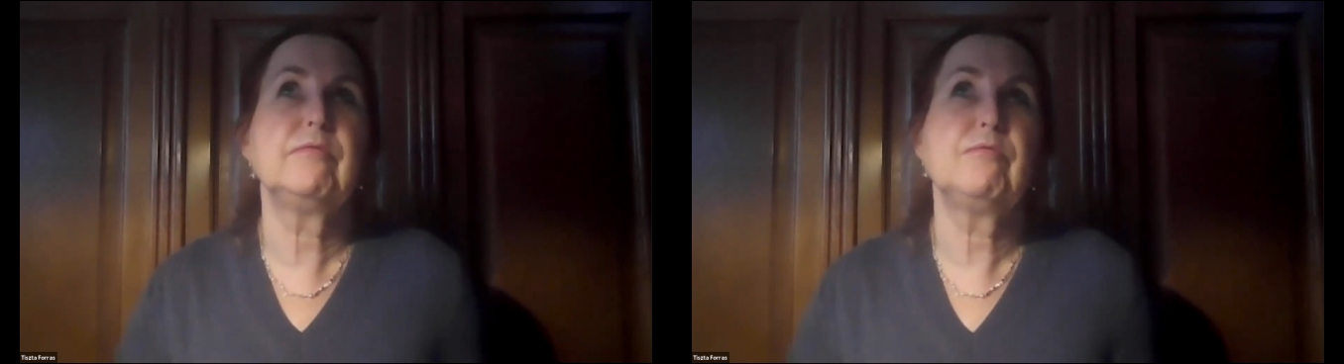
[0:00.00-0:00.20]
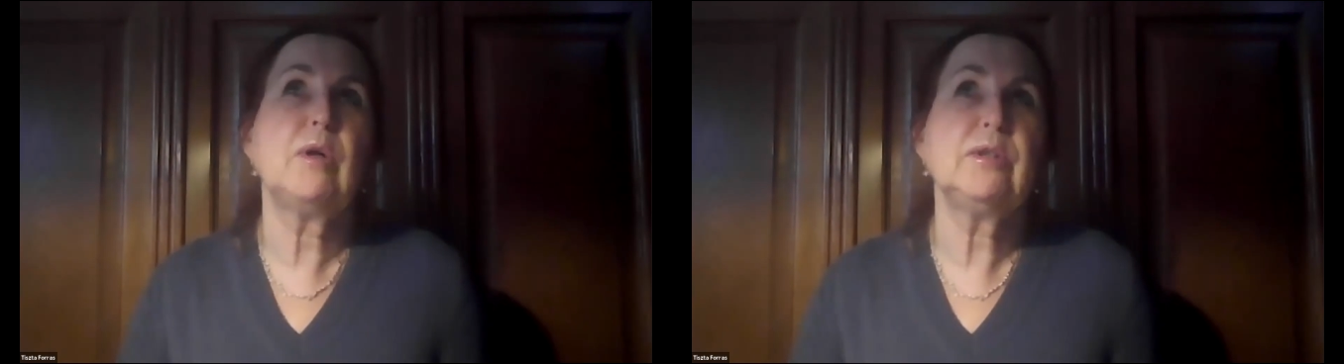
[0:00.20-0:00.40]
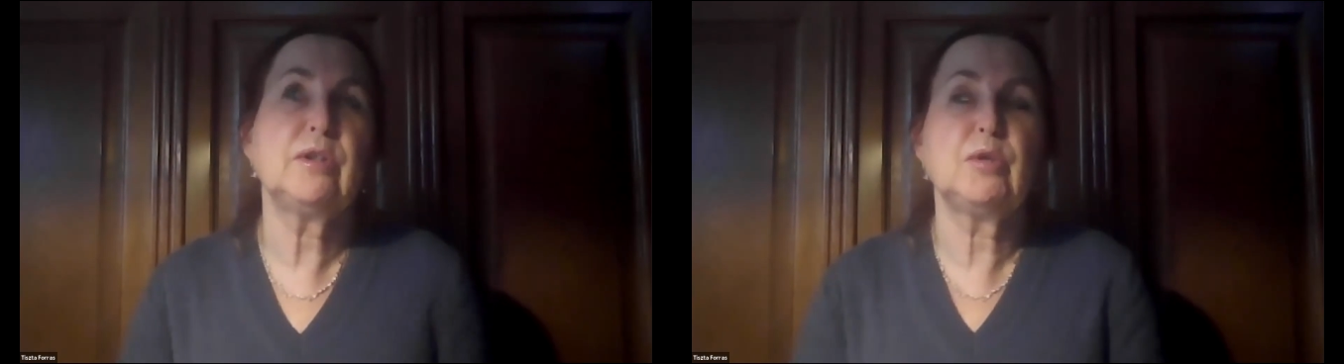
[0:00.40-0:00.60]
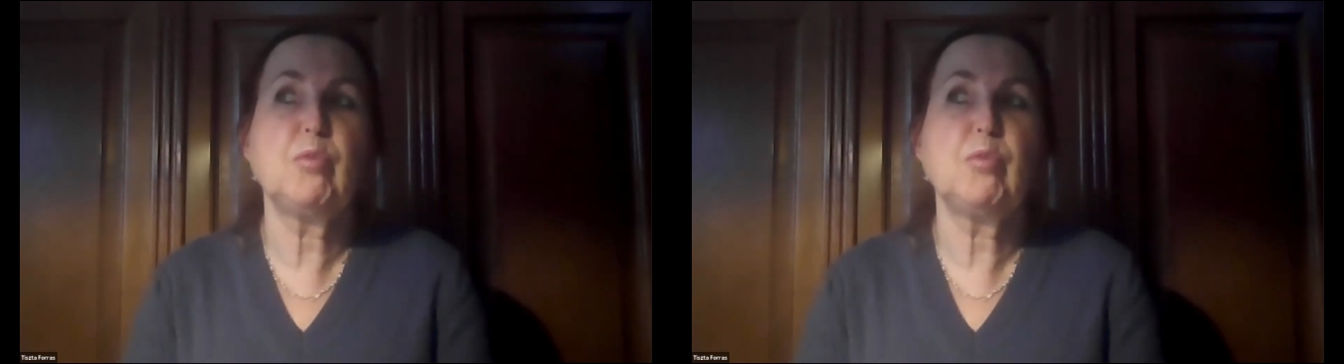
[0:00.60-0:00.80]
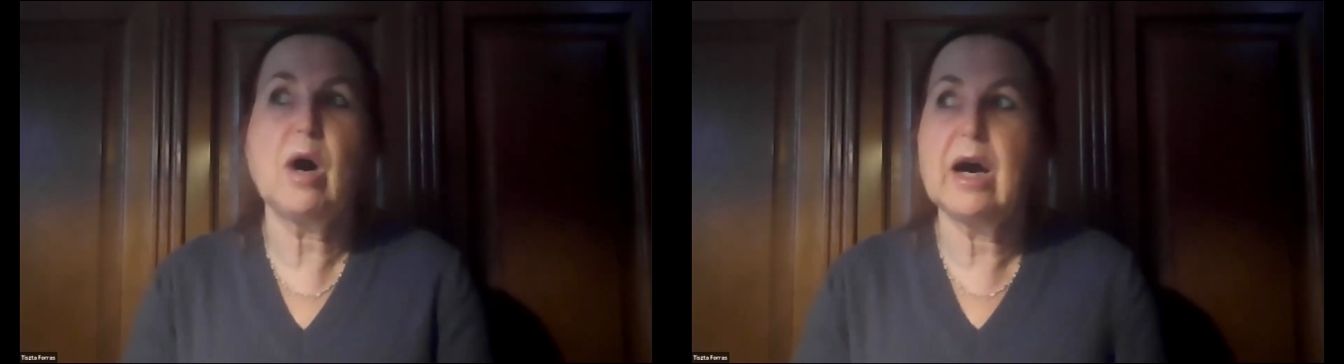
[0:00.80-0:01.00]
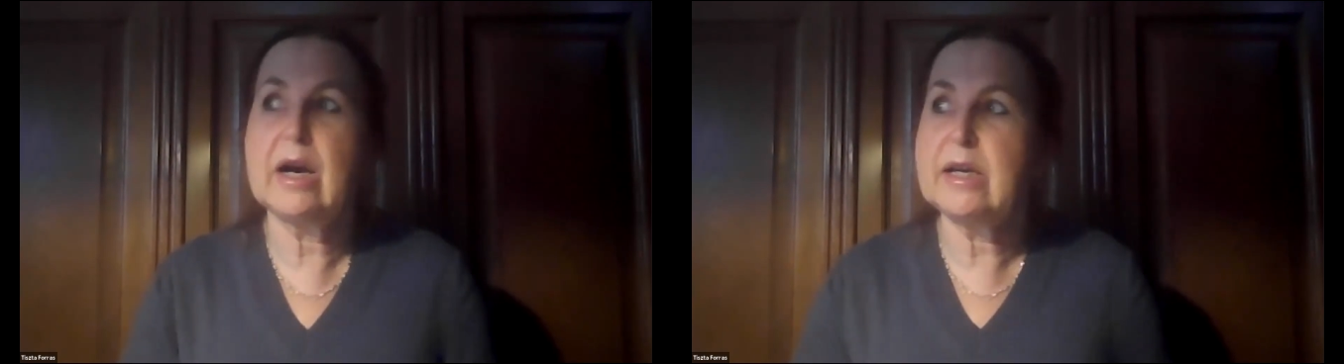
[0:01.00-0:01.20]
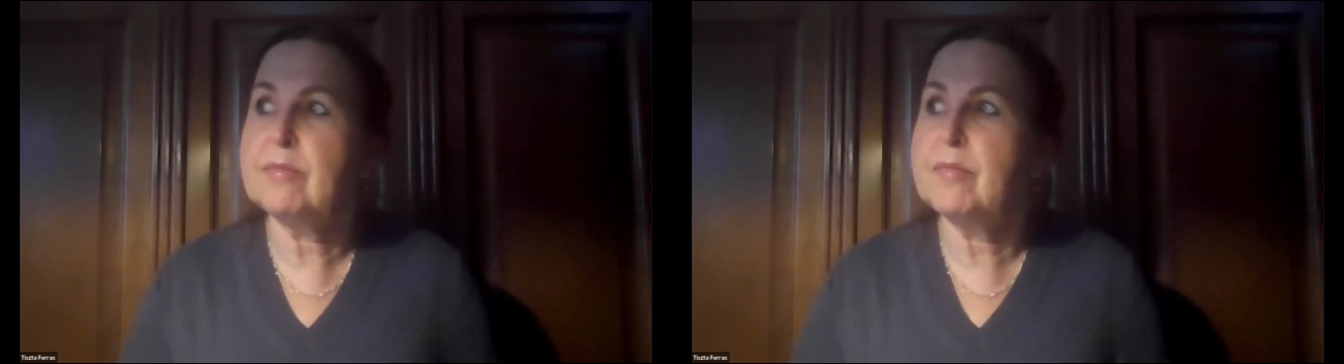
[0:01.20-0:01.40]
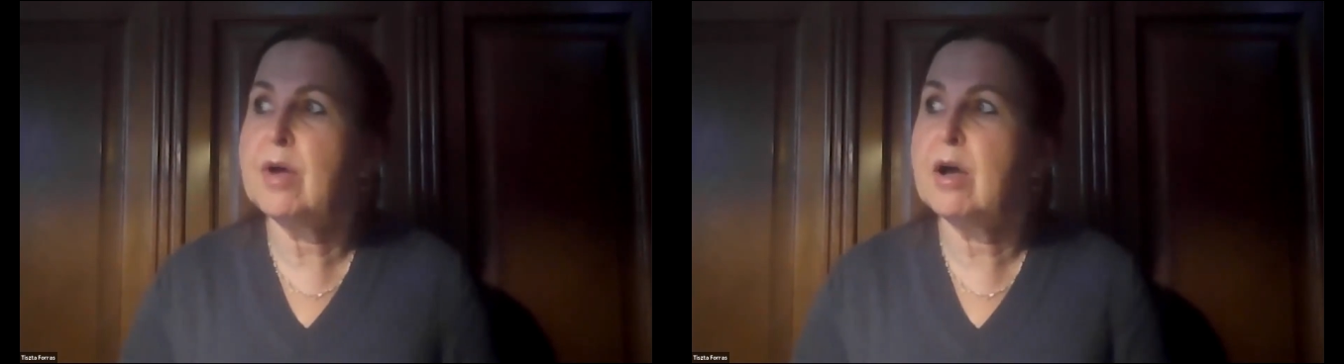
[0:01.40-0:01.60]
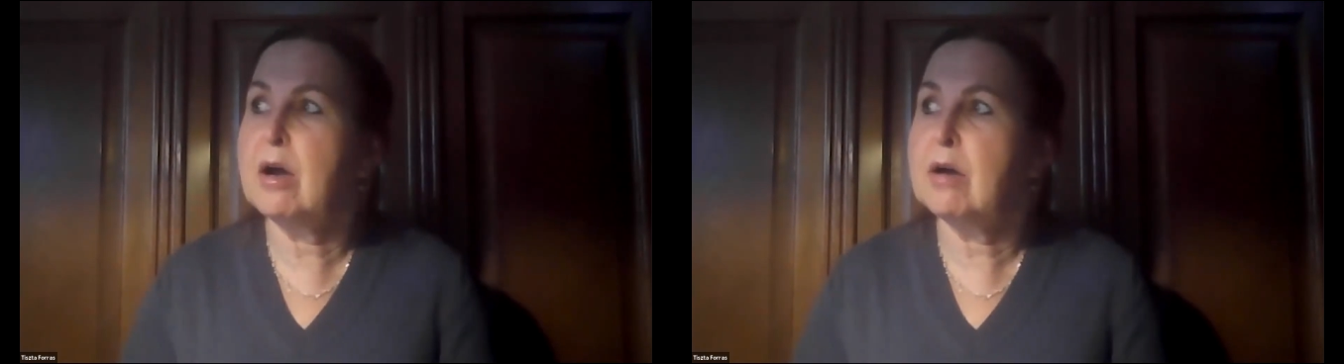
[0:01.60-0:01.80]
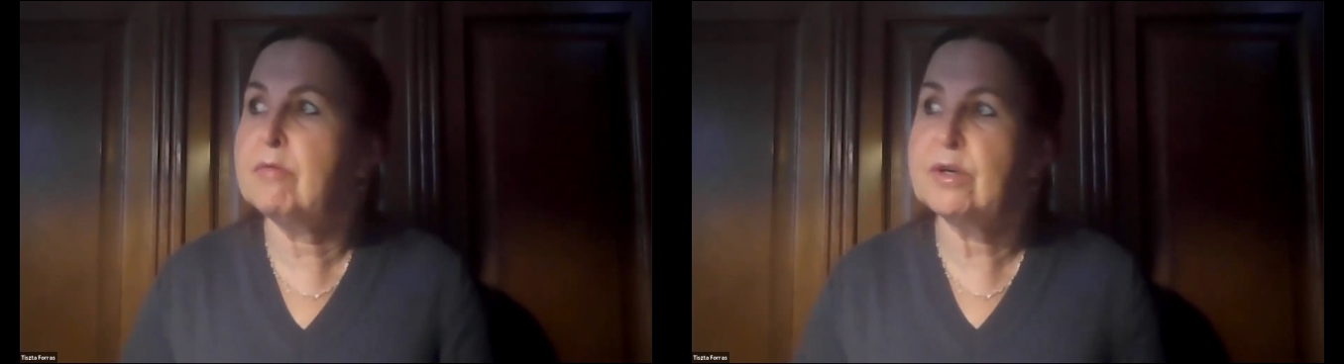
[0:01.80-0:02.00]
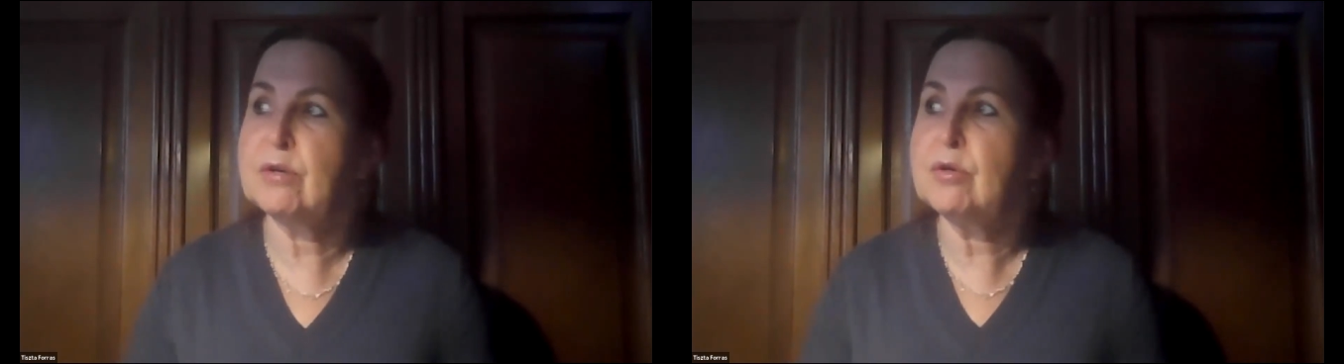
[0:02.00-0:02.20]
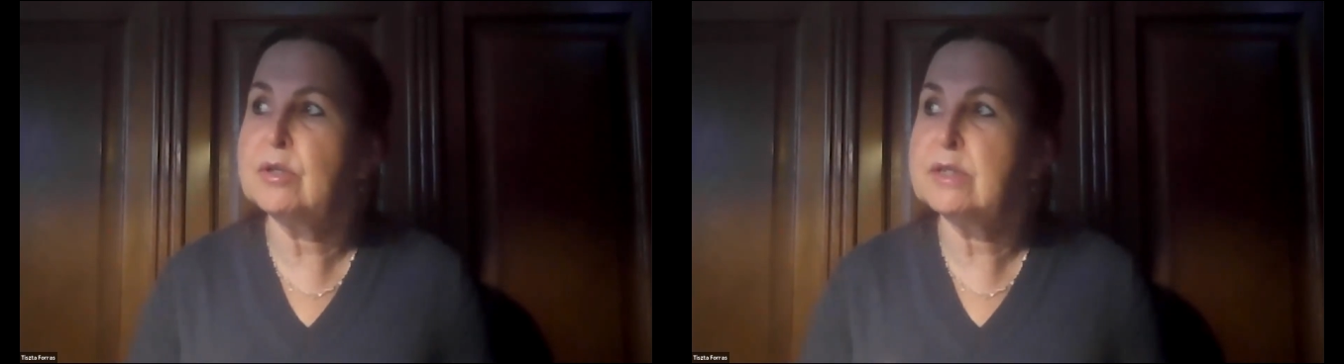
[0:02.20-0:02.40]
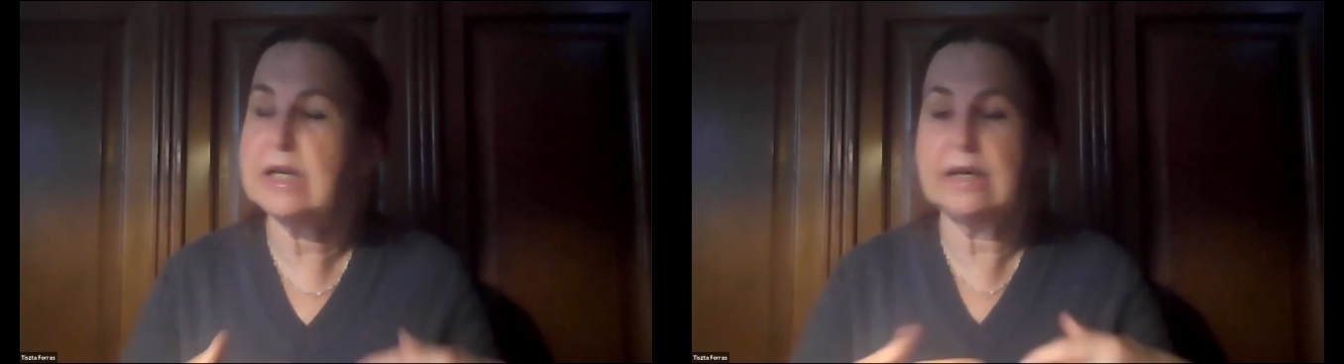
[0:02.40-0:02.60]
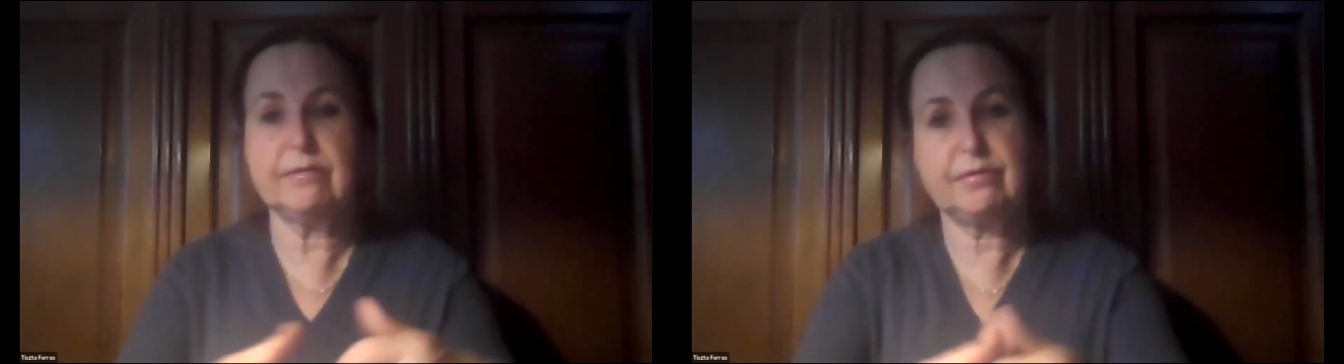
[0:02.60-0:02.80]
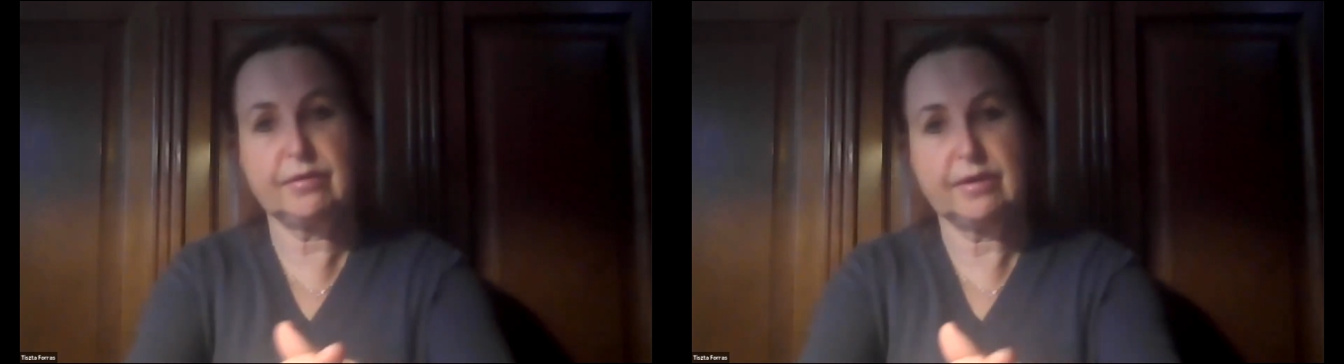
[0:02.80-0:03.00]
wondered why we could give